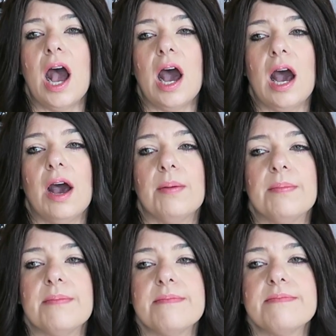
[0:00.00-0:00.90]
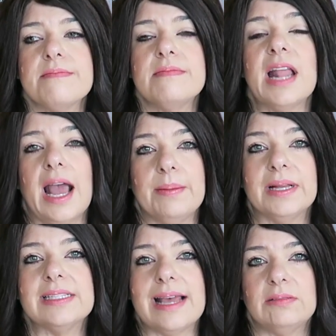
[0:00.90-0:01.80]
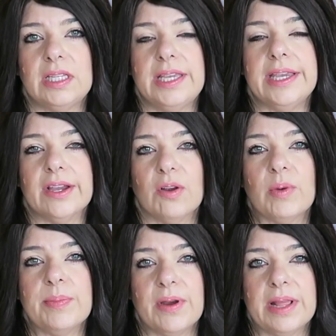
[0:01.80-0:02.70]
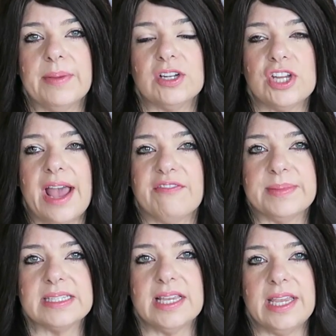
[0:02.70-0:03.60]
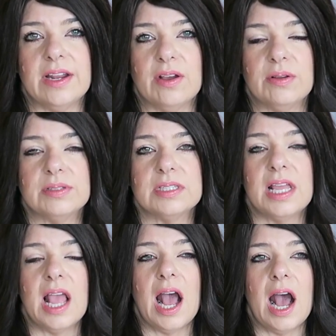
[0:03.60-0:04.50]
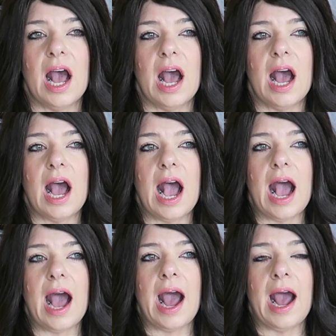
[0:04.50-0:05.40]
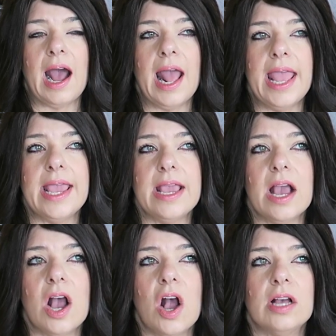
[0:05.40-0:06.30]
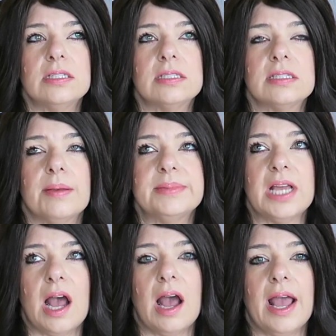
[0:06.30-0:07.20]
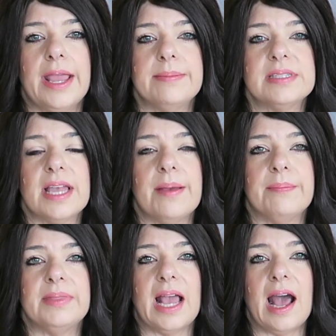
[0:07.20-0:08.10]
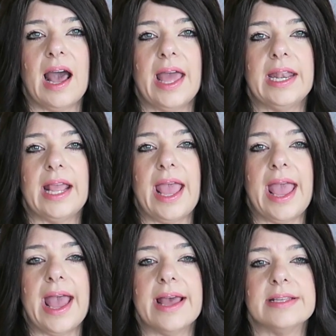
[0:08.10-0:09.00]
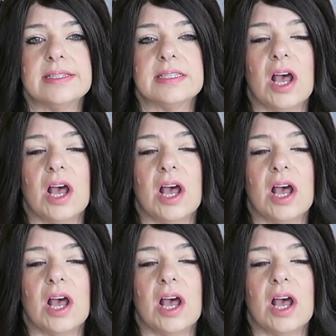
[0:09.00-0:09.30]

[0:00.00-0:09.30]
9 months out of the year, we pretty much have mosquitoes. I sometimes am not as,